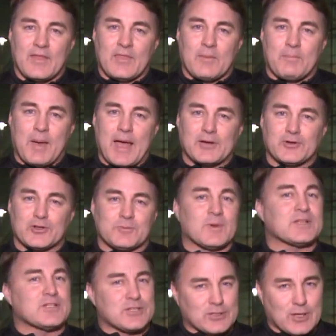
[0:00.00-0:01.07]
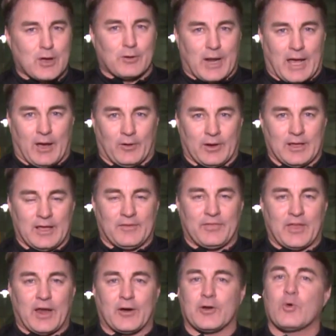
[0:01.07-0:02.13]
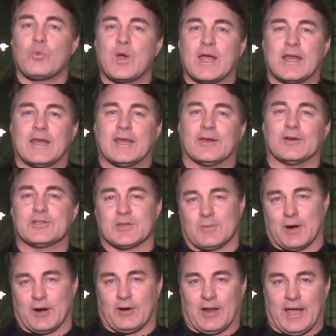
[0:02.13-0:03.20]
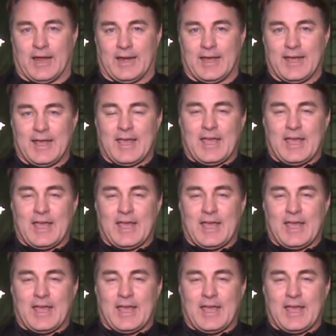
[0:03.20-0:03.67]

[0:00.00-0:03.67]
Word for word: the Badgers must slow down if they are to win here tomorrow night.